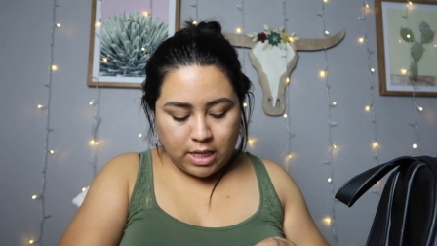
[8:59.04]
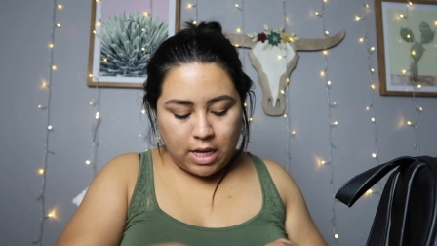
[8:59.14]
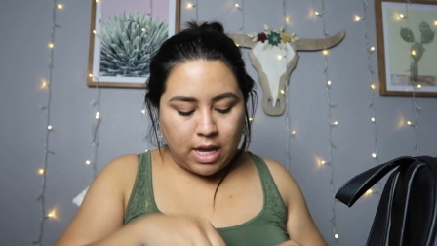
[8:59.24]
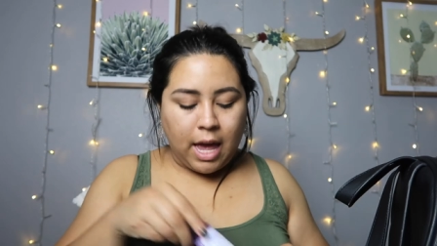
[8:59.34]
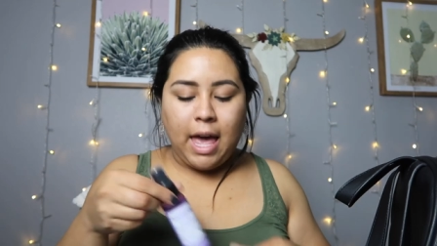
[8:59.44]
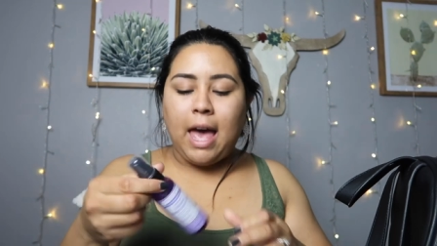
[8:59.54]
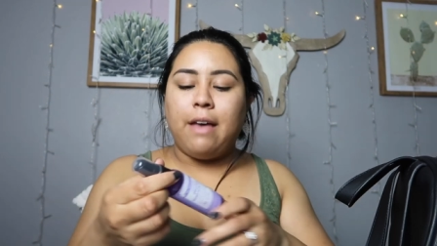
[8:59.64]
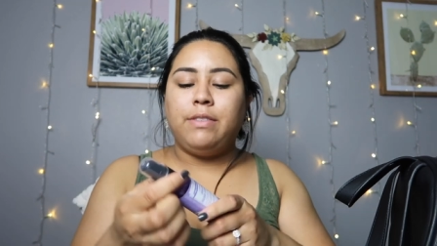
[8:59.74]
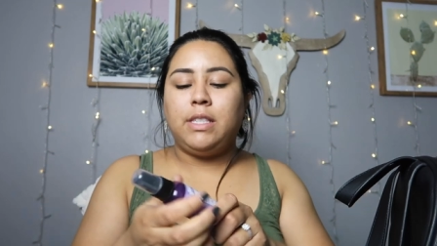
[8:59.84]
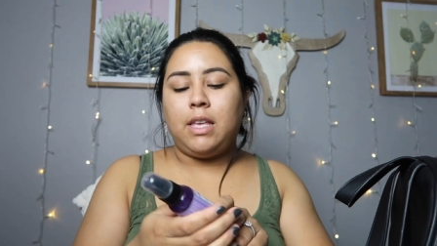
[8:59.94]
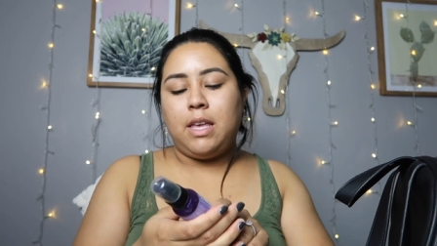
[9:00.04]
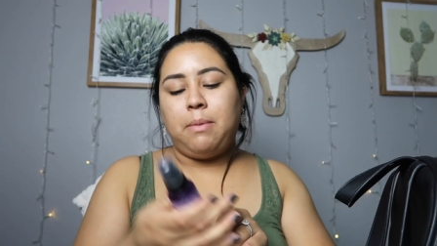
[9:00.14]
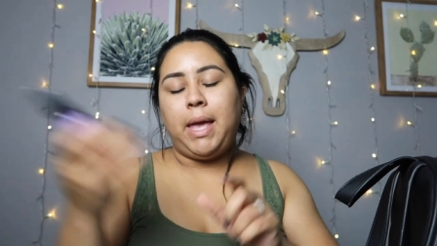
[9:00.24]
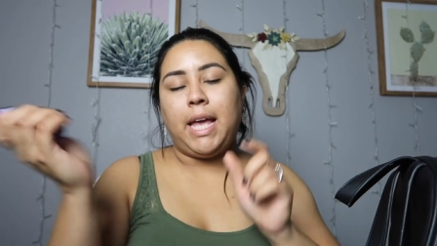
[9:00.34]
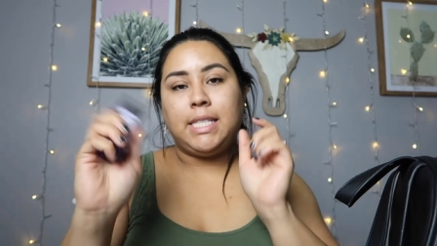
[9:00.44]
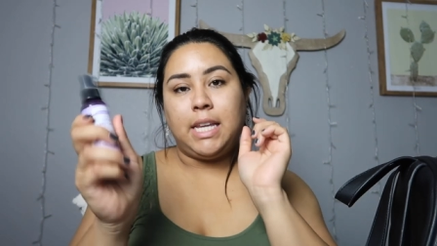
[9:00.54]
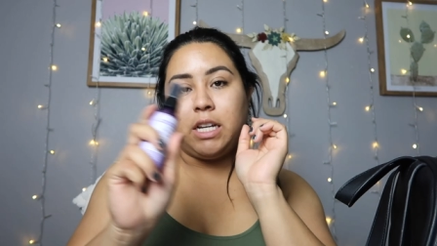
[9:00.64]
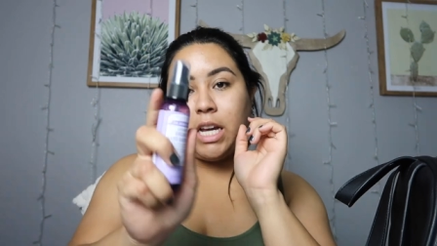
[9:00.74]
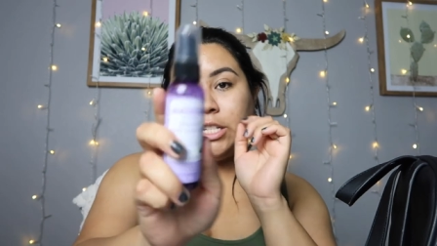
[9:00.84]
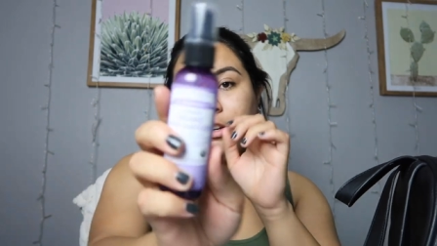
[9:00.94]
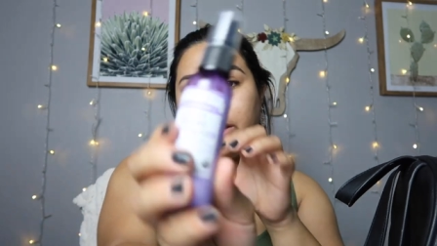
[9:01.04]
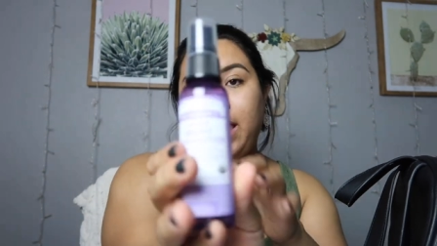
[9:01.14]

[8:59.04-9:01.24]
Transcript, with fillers: see, I have some hand sanitizer